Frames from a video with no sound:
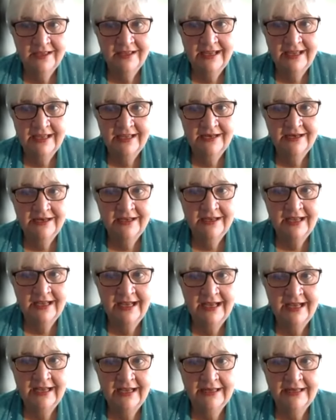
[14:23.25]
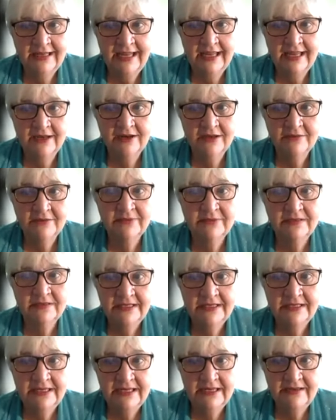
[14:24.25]
And I cannot
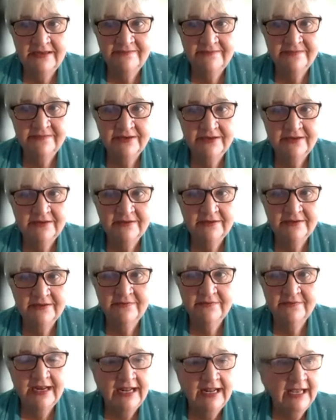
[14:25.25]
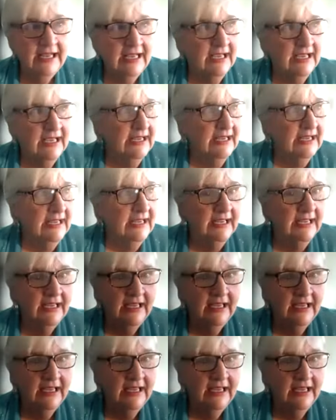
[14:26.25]
believe that I